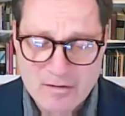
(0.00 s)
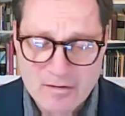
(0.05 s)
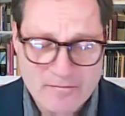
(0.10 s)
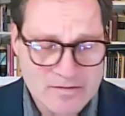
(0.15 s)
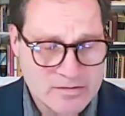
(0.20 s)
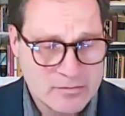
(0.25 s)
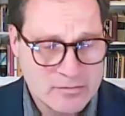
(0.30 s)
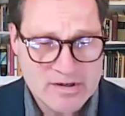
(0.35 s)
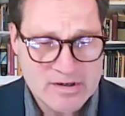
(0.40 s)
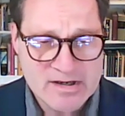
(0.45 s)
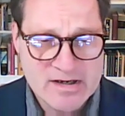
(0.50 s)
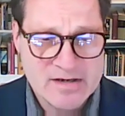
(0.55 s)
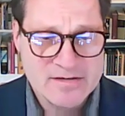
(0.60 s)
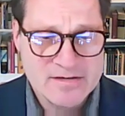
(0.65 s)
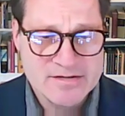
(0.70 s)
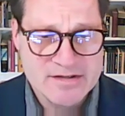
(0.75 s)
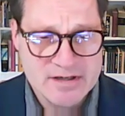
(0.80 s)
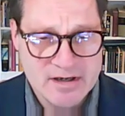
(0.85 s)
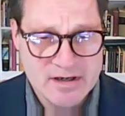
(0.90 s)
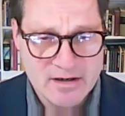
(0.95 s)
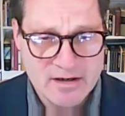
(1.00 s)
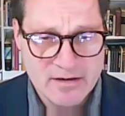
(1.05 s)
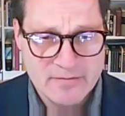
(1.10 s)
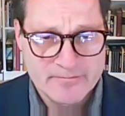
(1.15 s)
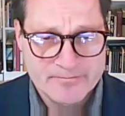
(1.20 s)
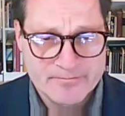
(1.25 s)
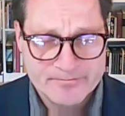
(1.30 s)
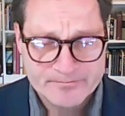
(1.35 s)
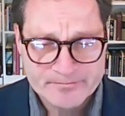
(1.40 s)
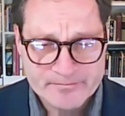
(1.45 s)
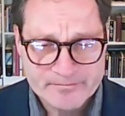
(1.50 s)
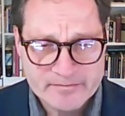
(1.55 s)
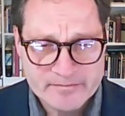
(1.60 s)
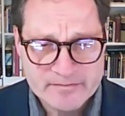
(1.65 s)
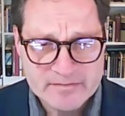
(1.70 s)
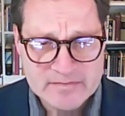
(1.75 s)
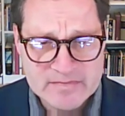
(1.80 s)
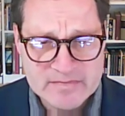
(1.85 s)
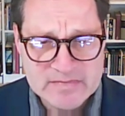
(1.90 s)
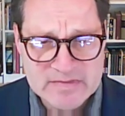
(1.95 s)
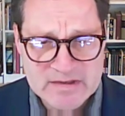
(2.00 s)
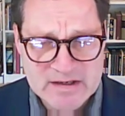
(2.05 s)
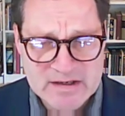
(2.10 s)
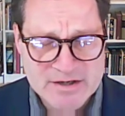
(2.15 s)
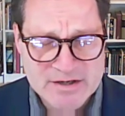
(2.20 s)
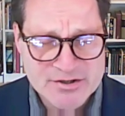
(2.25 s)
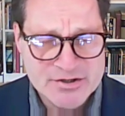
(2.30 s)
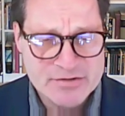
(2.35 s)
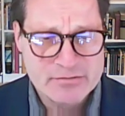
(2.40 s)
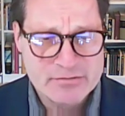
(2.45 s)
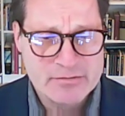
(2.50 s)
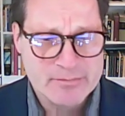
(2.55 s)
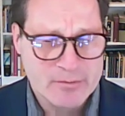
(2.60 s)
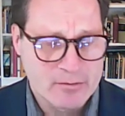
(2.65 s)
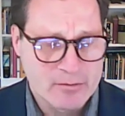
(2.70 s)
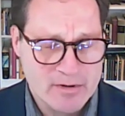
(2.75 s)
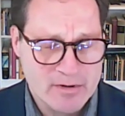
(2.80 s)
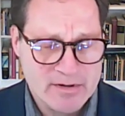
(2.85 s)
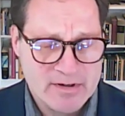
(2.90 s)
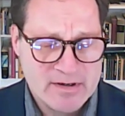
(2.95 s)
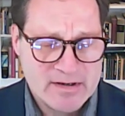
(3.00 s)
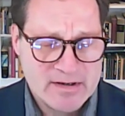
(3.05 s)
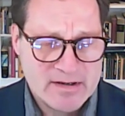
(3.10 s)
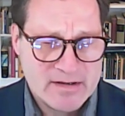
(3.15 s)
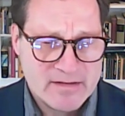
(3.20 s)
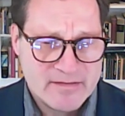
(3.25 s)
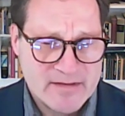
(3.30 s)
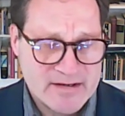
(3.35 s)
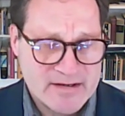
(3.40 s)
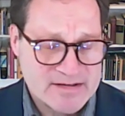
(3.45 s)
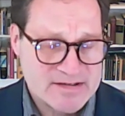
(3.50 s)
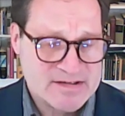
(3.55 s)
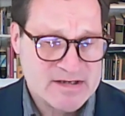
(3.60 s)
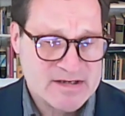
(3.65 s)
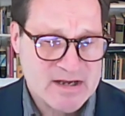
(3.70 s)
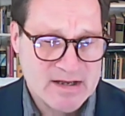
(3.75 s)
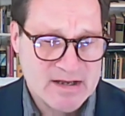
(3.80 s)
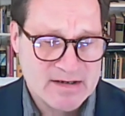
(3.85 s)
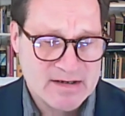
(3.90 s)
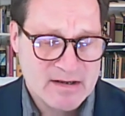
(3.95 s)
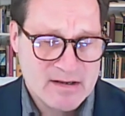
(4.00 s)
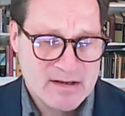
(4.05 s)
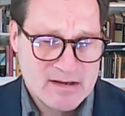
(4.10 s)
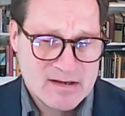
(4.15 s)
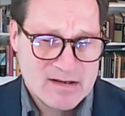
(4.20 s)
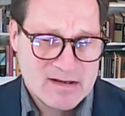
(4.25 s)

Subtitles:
over 20 years ago, issued a report that said